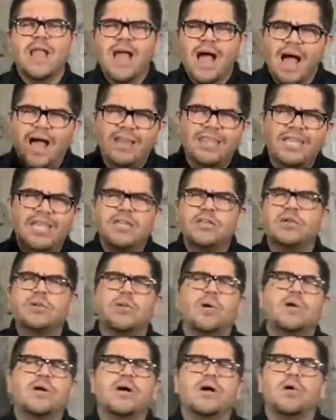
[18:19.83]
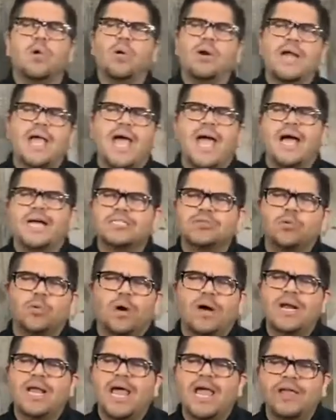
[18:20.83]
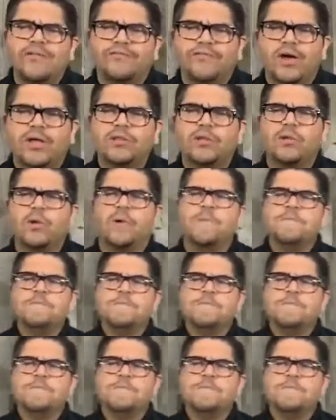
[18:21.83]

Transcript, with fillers: I thank you, Lord, according to Acts 1 8, Father Lord,